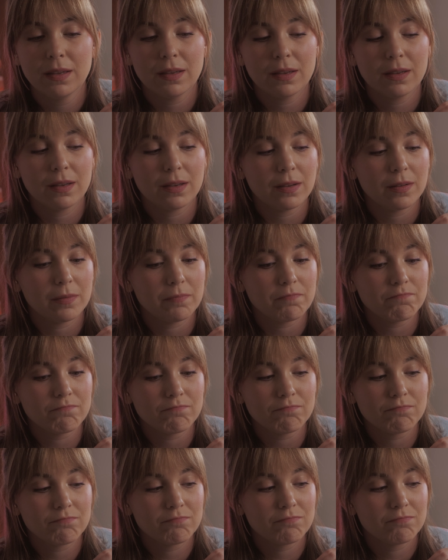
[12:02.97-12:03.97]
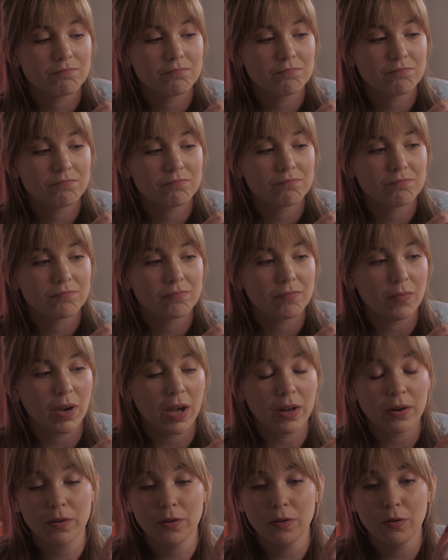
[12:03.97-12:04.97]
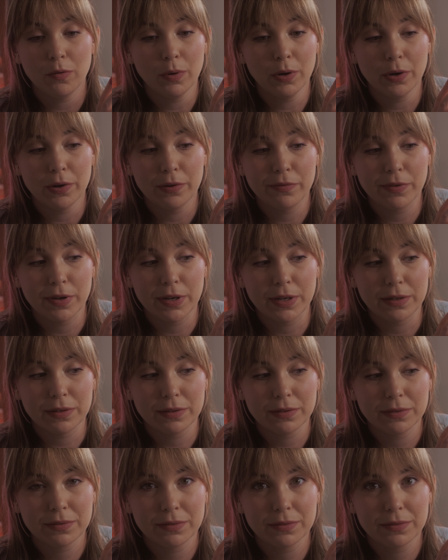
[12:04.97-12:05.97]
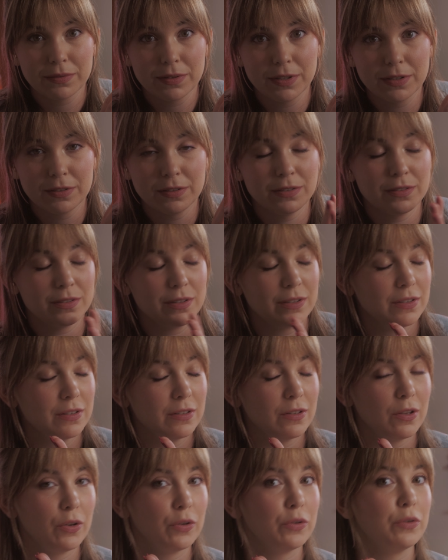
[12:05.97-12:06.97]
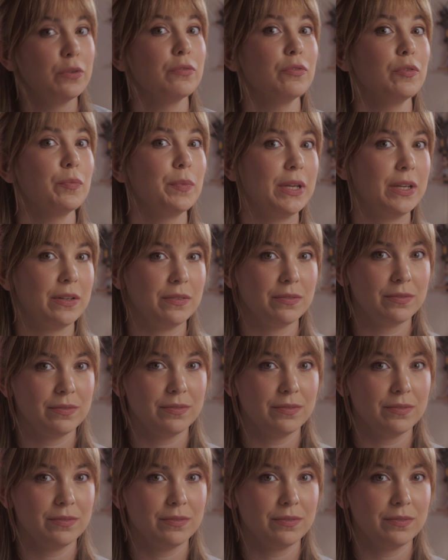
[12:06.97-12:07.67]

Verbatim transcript: Um, I don't know what we're gonna find. This is this is all new for me.